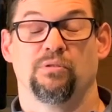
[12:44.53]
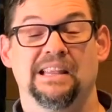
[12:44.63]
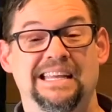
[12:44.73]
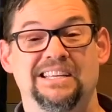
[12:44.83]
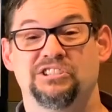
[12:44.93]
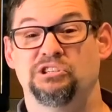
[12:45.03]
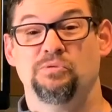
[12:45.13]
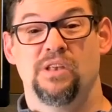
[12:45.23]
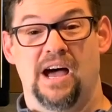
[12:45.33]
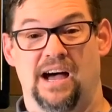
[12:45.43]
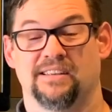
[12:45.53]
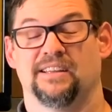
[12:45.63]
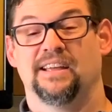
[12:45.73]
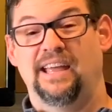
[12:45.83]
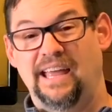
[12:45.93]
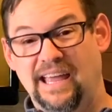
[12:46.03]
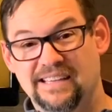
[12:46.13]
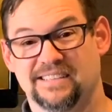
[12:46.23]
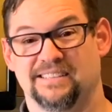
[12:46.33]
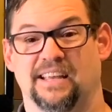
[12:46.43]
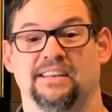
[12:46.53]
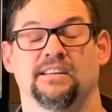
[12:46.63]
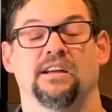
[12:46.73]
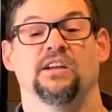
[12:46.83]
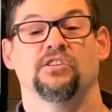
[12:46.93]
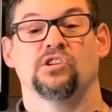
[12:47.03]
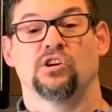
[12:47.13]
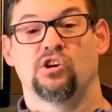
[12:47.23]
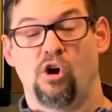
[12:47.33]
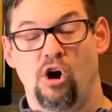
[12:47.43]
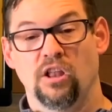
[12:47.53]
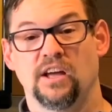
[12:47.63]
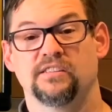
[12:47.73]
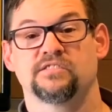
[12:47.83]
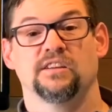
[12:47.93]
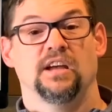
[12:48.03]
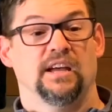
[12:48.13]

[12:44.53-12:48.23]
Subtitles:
Please do not hesitate to call us,